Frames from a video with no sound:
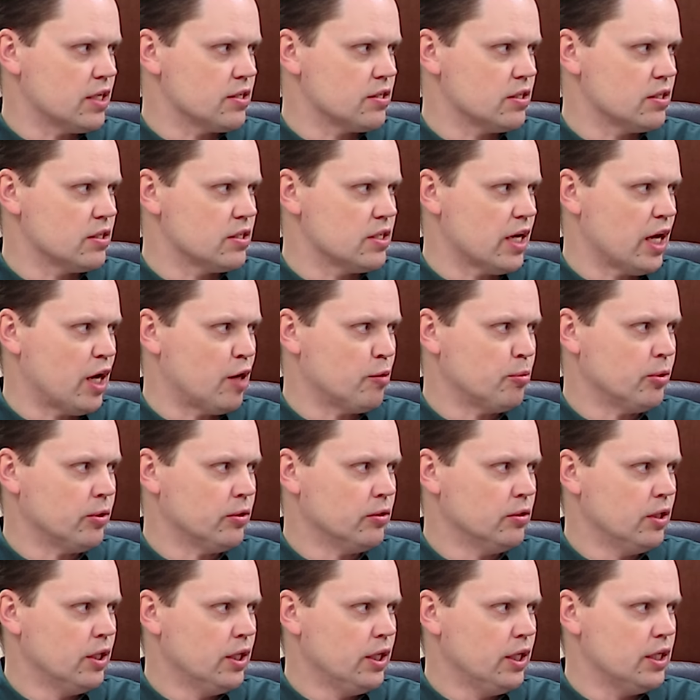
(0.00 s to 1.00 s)
as an
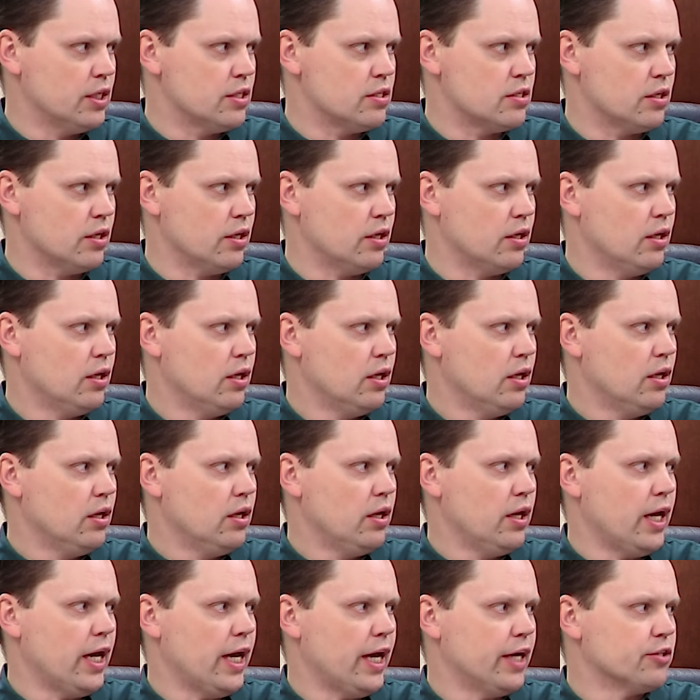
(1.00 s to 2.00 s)
example is that
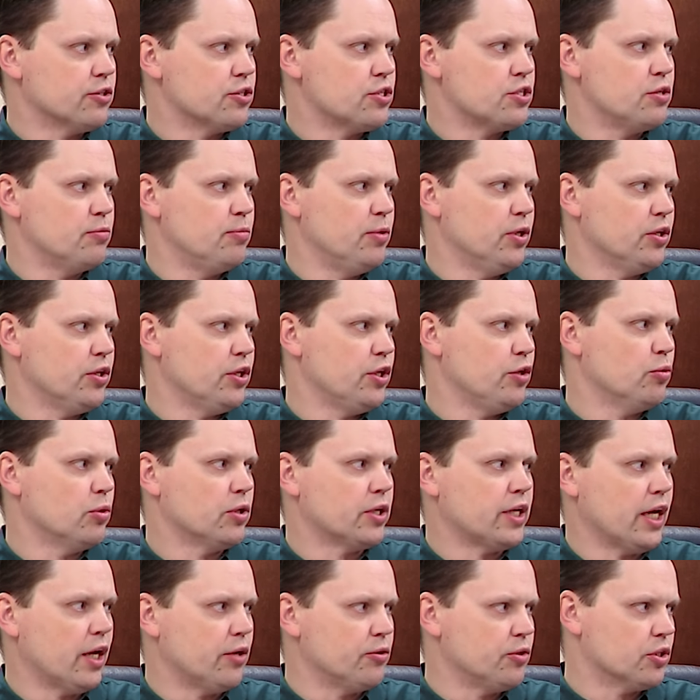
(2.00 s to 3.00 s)
agri stability
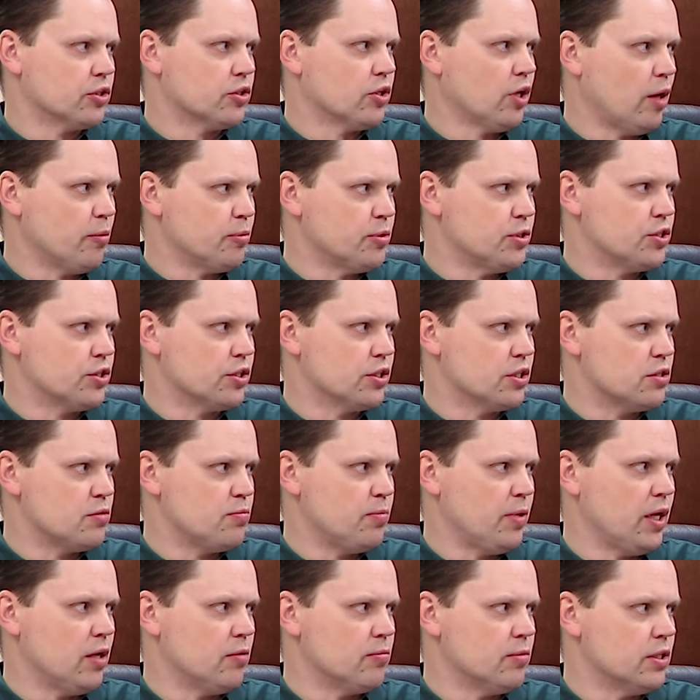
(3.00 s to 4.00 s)
will count your crop insurance
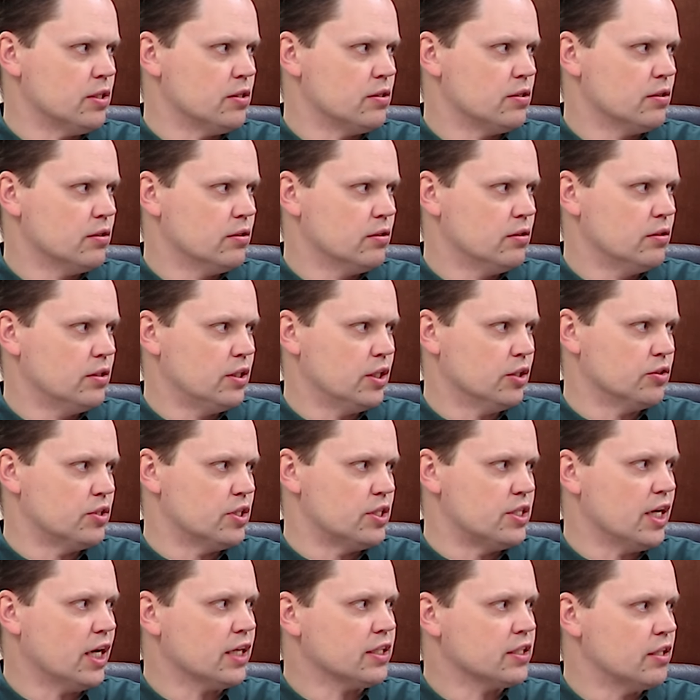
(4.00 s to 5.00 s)
payment they'll
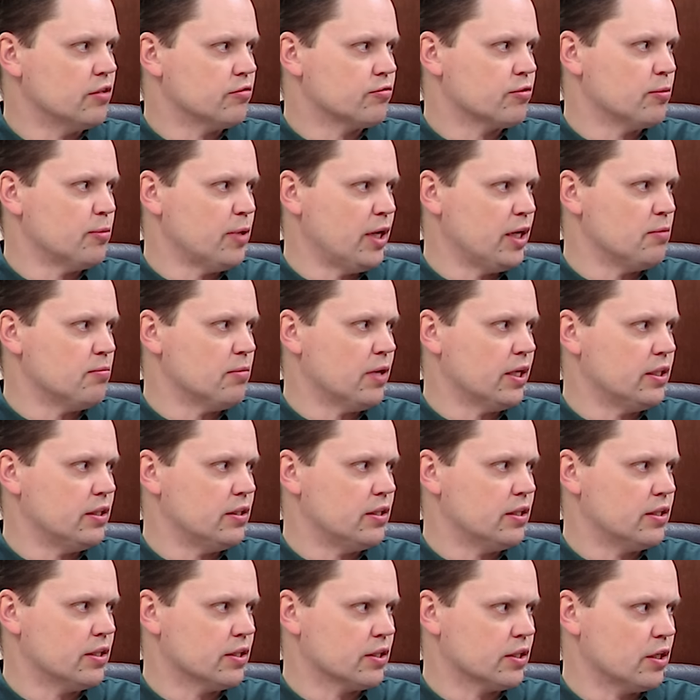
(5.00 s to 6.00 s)
deduct it from any money
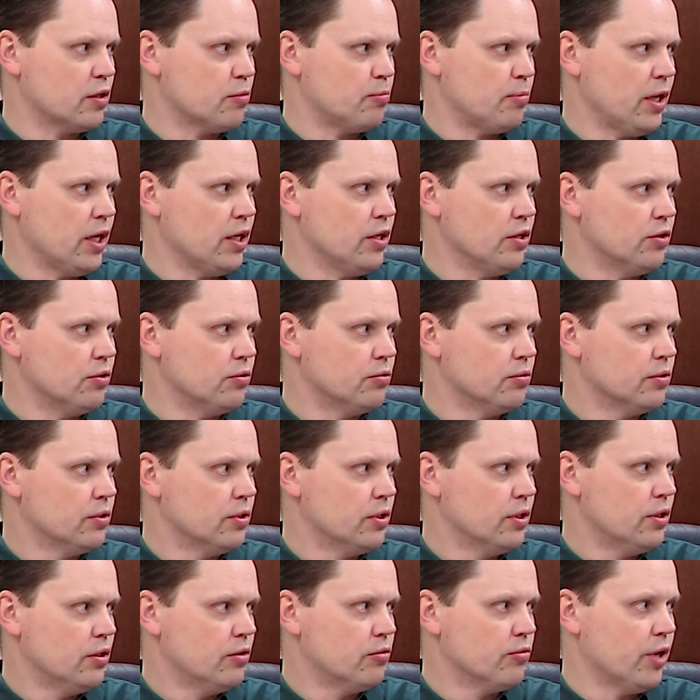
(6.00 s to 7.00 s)
that they're going to pay you
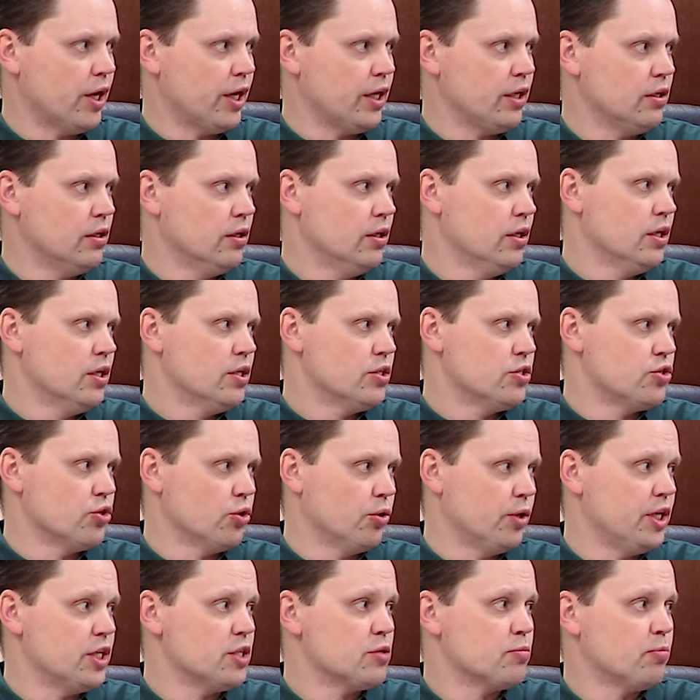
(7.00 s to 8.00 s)
okay. right? right
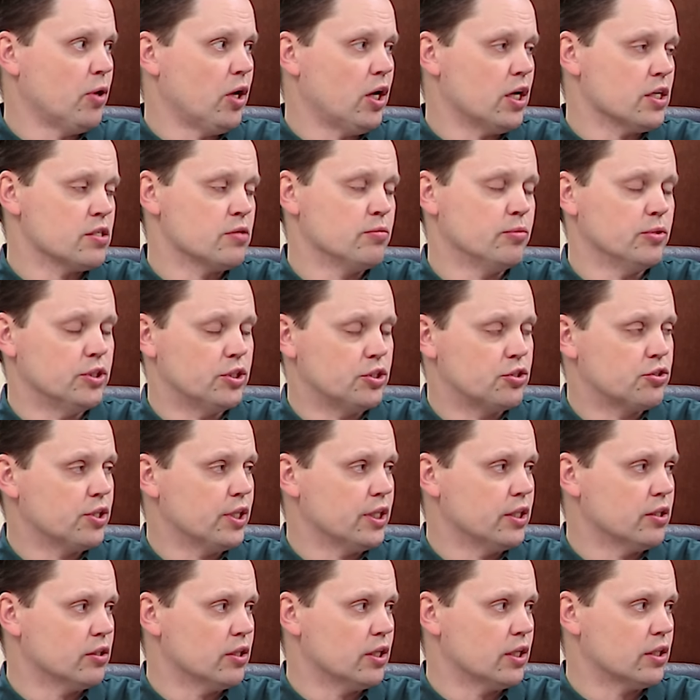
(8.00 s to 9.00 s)
so it is possible to
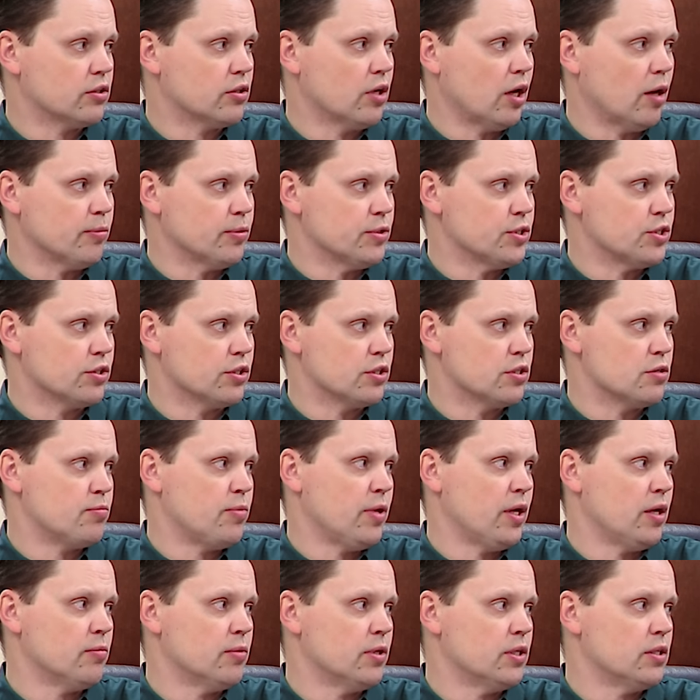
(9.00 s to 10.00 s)
trigger a crop insurance
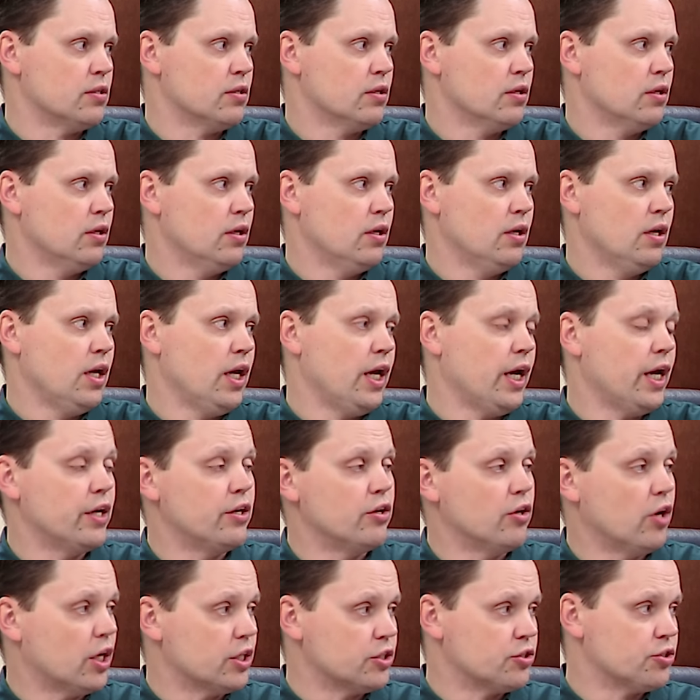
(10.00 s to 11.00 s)
payment
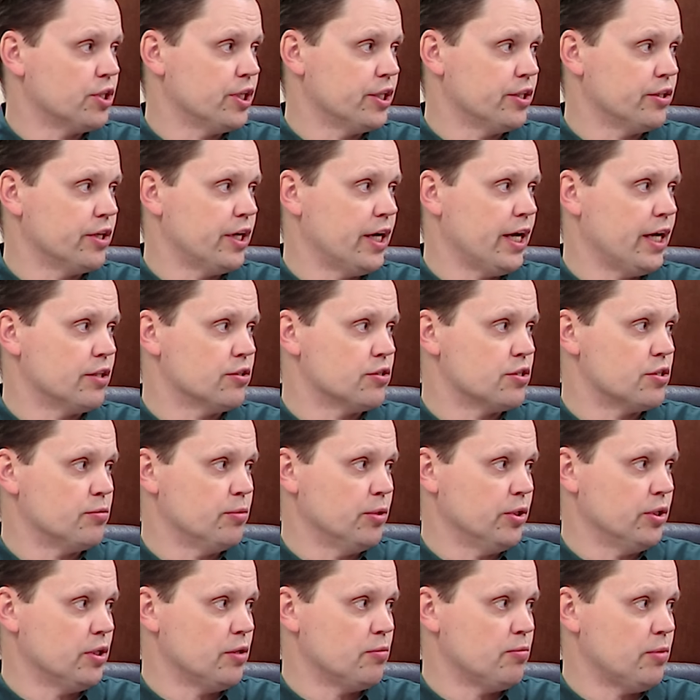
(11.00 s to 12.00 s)
and not trigger an agri
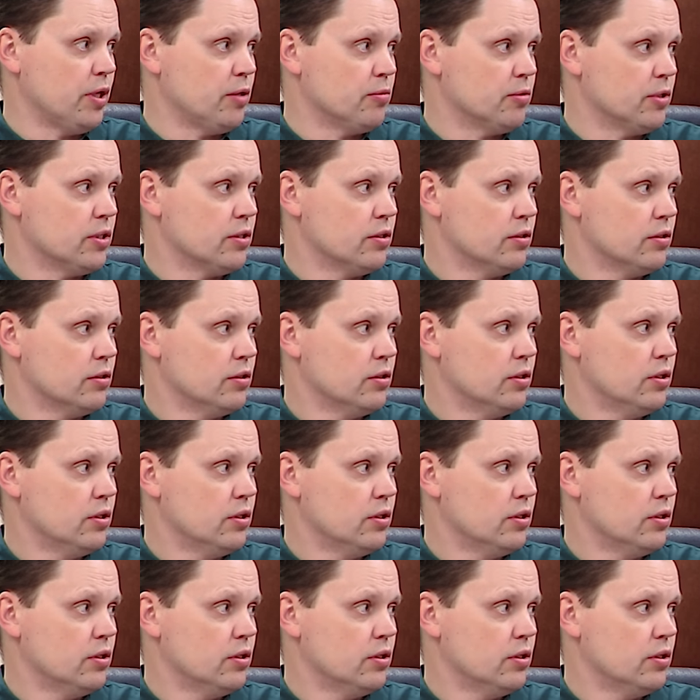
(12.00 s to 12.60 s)
stability payment